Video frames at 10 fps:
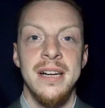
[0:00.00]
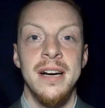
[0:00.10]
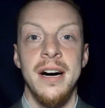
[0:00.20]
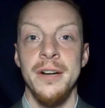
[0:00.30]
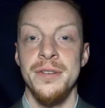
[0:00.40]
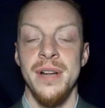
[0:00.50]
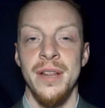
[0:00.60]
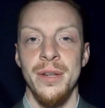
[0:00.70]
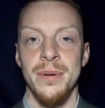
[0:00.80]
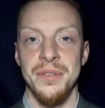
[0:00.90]
understanding
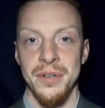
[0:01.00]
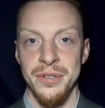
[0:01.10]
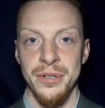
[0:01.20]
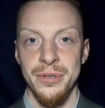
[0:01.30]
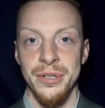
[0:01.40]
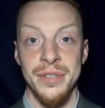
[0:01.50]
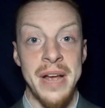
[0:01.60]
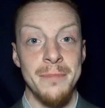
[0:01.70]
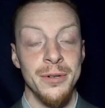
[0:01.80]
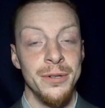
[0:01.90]
the U.S. Constitution is
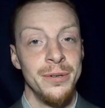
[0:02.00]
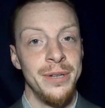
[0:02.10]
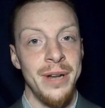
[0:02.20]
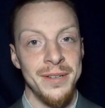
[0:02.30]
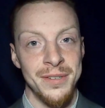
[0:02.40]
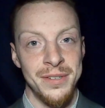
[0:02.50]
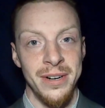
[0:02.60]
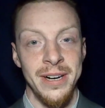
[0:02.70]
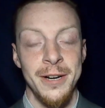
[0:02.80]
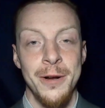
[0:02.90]
absolutely
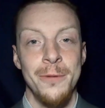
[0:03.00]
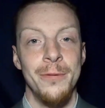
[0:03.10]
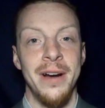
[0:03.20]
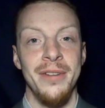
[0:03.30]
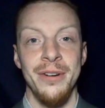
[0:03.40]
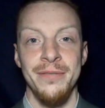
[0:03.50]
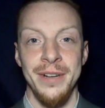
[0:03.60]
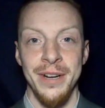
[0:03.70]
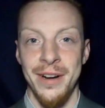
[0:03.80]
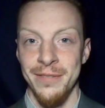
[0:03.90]
necessary whenever you're
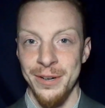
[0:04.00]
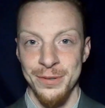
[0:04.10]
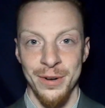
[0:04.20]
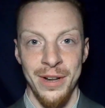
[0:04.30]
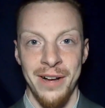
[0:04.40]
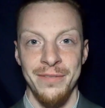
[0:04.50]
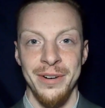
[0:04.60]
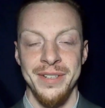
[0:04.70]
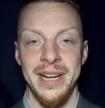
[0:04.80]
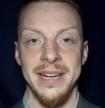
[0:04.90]
fending off any sort of lawfare
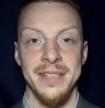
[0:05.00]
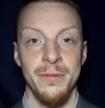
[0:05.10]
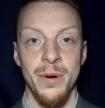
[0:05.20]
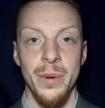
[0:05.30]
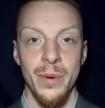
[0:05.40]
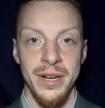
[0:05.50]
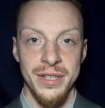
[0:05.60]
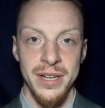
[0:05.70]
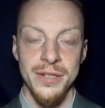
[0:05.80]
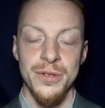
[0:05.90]
attacks that will be waged
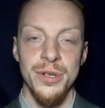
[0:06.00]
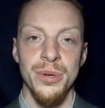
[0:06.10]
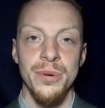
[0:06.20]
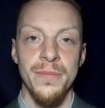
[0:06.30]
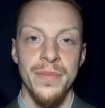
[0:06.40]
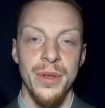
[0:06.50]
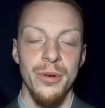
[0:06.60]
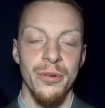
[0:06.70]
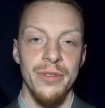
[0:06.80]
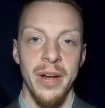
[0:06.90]
against you,
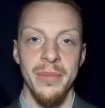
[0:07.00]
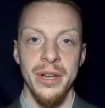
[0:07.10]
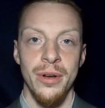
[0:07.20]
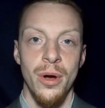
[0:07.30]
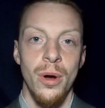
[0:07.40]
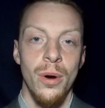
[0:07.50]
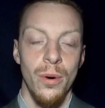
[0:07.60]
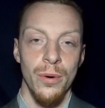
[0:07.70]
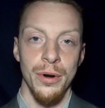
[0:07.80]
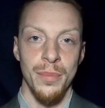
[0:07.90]
your family,
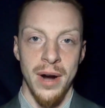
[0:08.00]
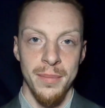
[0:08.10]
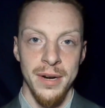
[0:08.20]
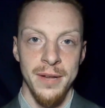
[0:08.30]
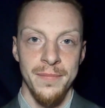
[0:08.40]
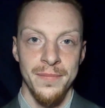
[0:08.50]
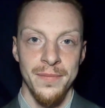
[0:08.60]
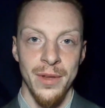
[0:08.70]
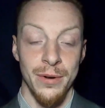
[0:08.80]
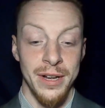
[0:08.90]
or your property.
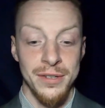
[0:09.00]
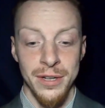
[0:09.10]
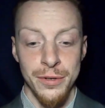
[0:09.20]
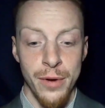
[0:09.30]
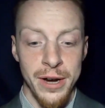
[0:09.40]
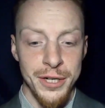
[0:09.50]
Okay, so let's go ahead and